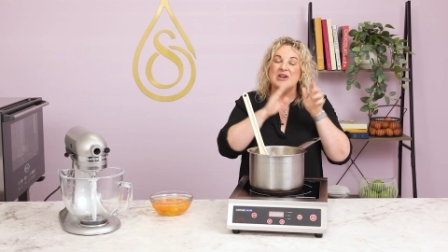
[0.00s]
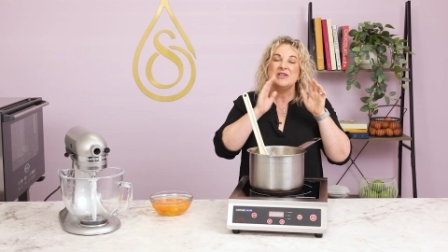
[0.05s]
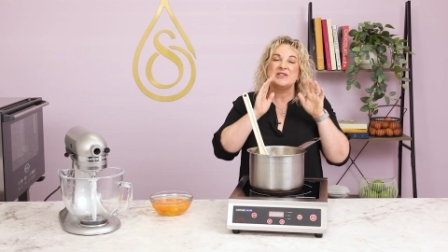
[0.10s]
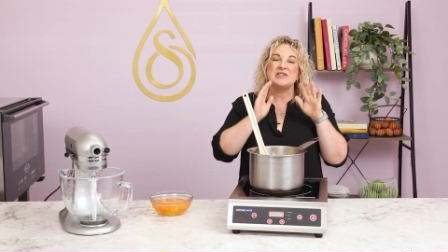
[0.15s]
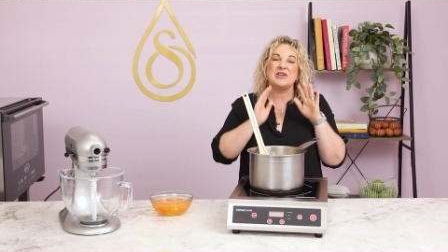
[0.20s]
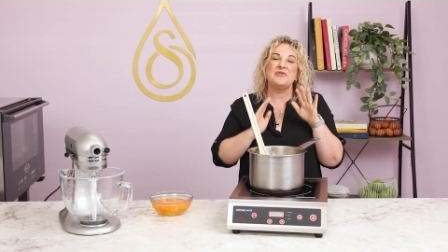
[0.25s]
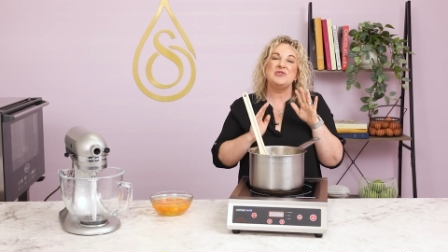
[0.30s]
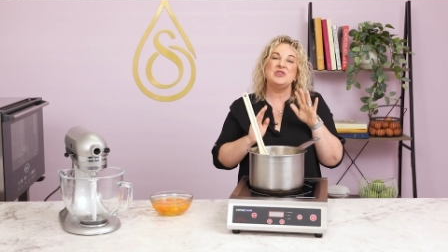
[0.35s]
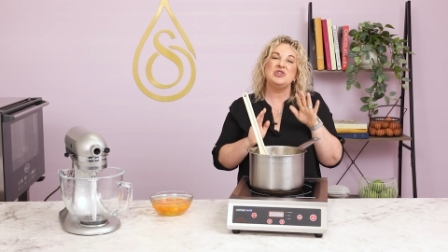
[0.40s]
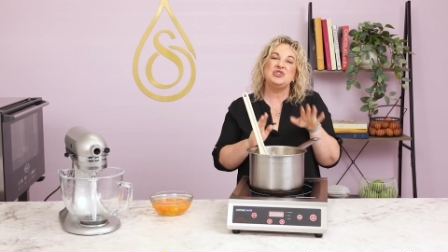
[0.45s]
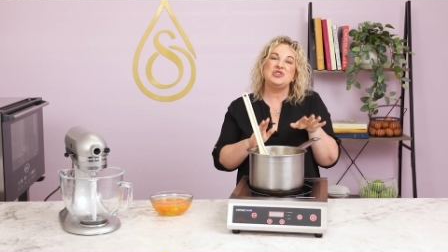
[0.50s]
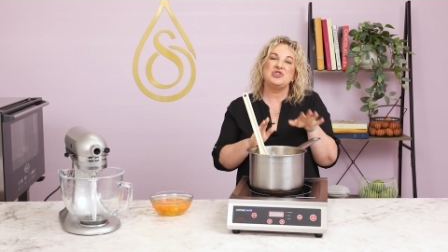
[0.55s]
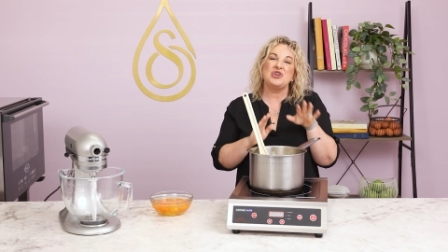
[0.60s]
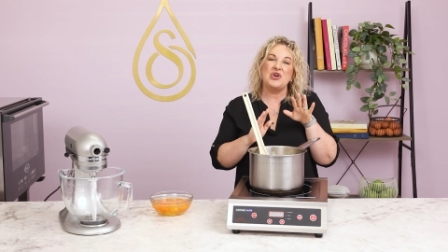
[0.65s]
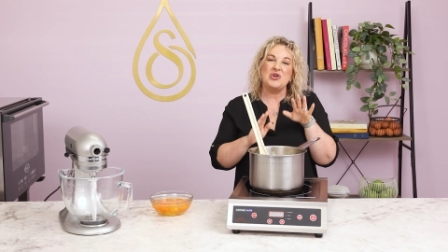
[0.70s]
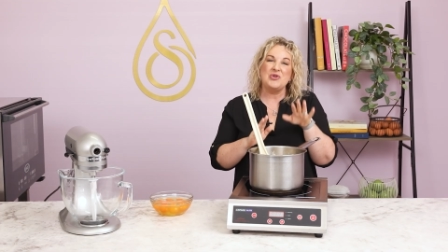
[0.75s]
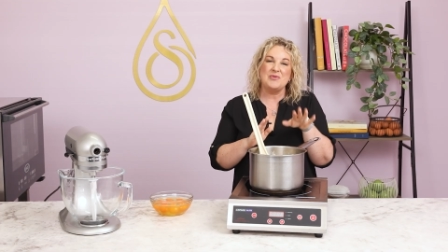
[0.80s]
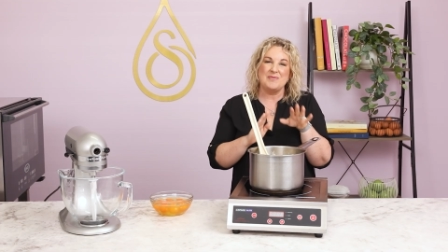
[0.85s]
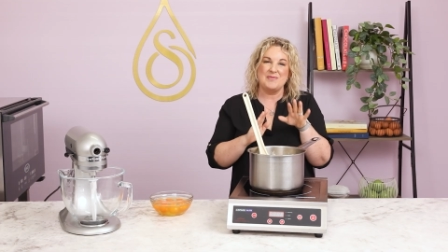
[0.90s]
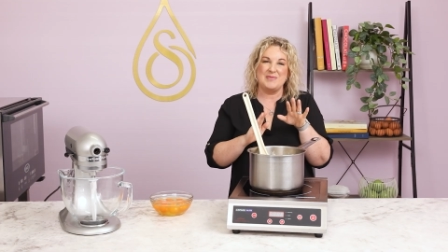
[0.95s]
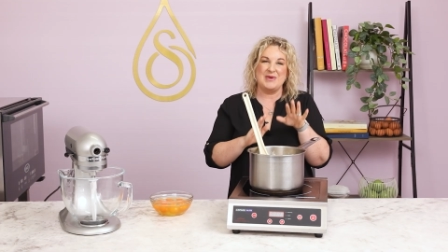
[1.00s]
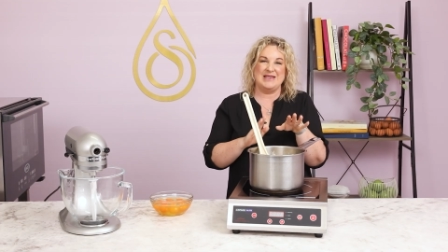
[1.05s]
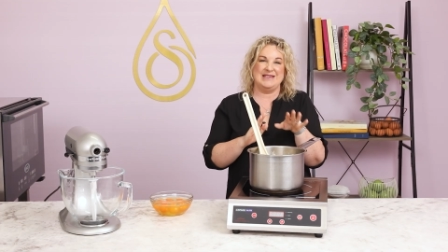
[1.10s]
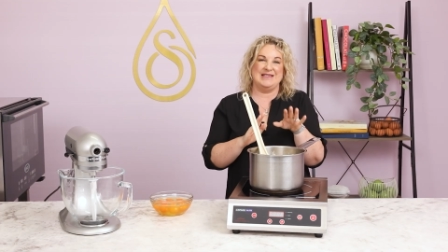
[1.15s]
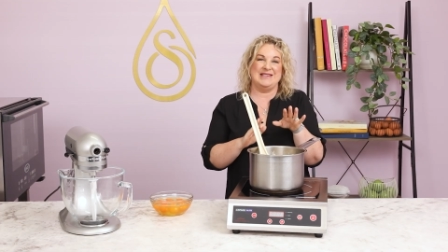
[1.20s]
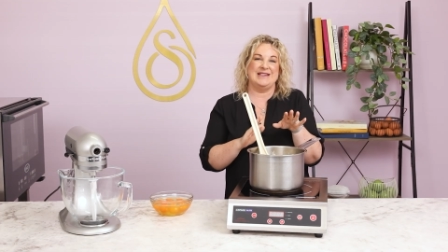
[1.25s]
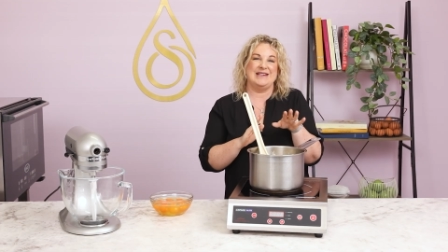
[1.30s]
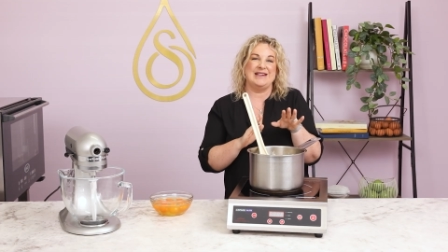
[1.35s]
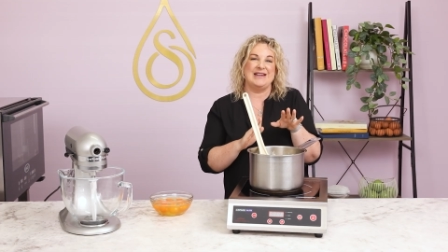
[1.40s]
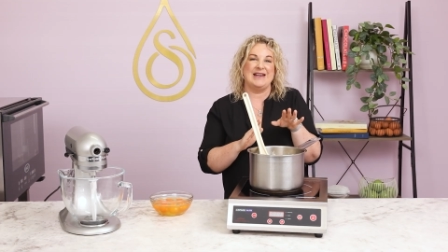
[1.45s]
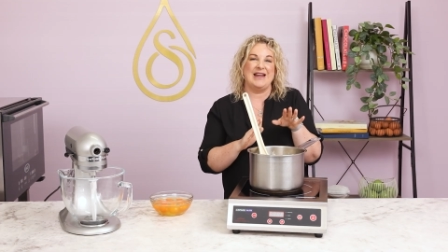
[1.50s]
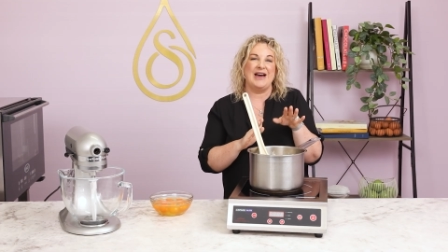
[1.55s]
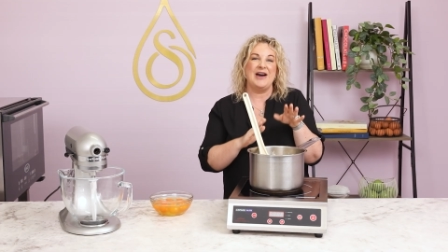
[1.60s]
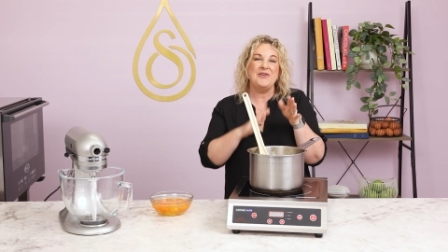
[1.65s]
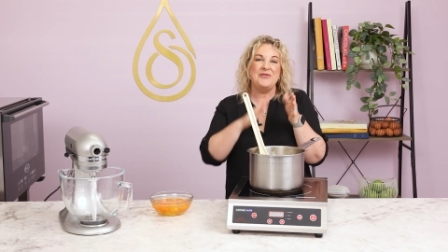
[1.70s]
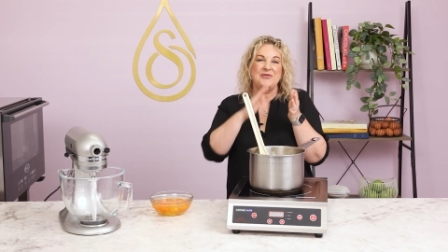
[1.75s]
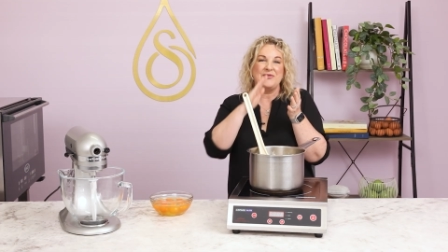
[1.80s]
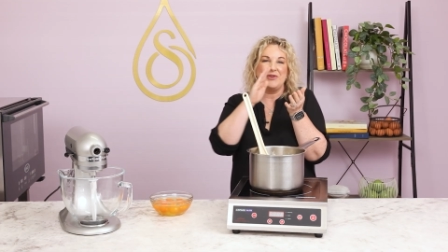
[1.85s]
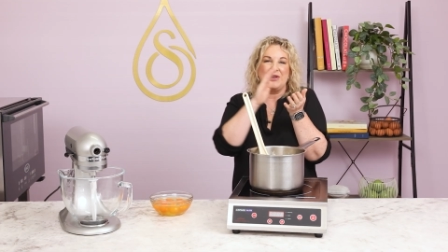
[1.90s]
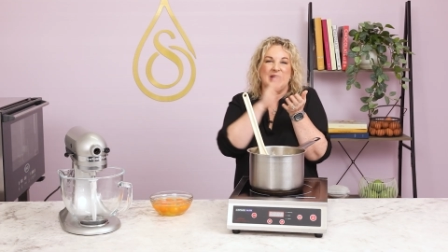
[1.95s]
So if you don't mix it
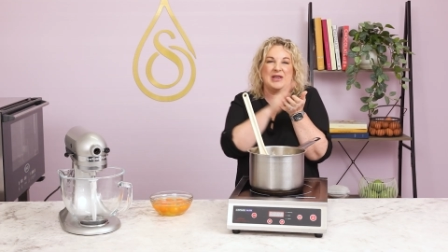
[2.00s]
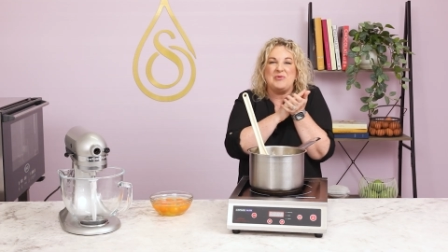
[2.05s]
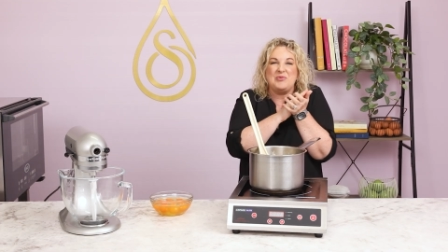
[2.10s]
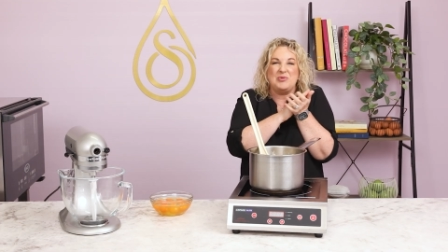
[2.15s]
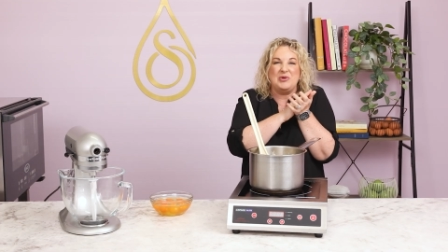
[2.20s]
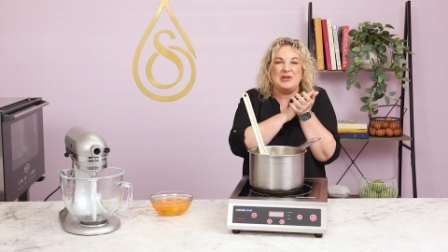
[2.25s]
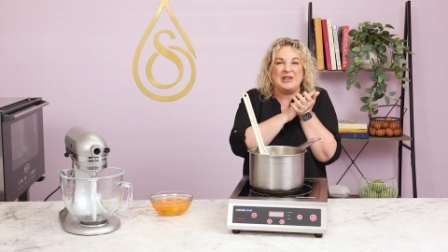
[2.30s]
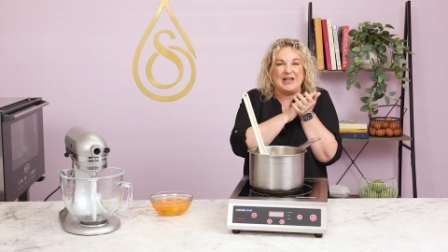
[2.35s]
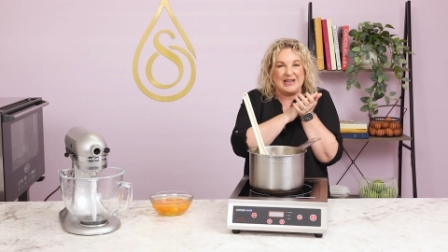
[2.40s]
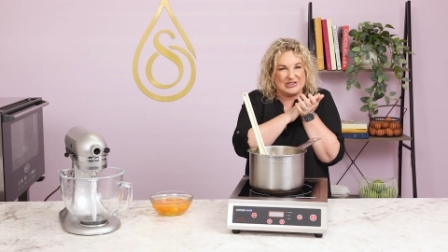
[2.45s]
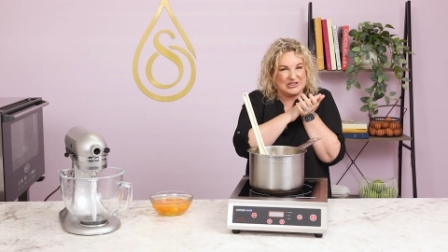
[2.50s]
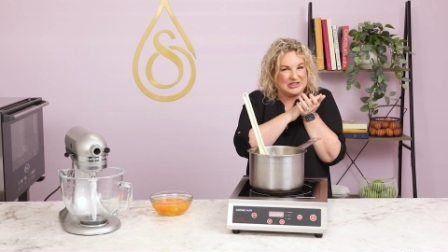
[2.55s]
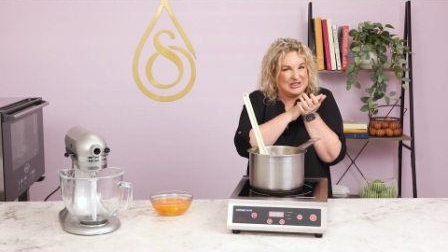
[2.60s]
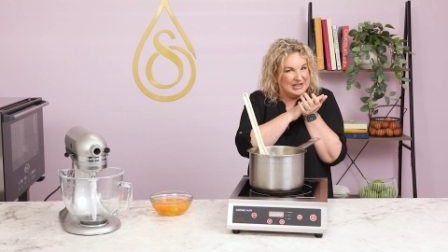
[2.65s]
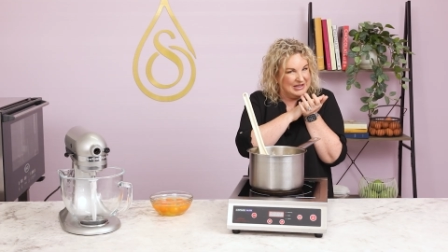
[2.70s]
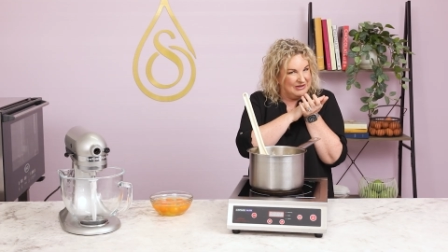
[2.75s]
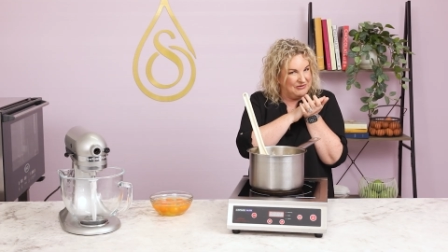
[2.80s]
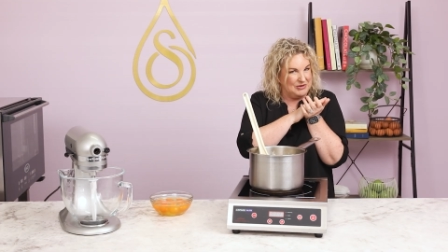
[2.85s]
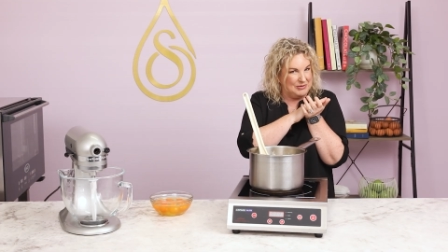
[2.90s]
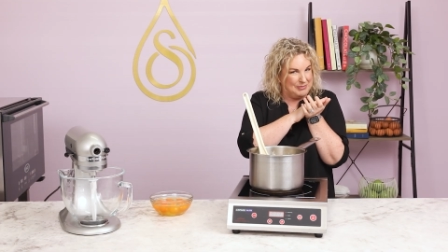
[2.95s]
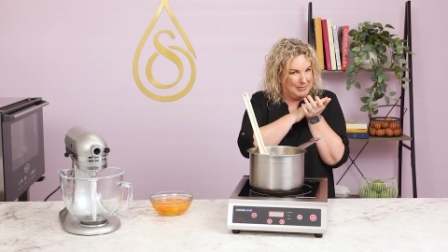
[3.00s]
enough, it will actually give you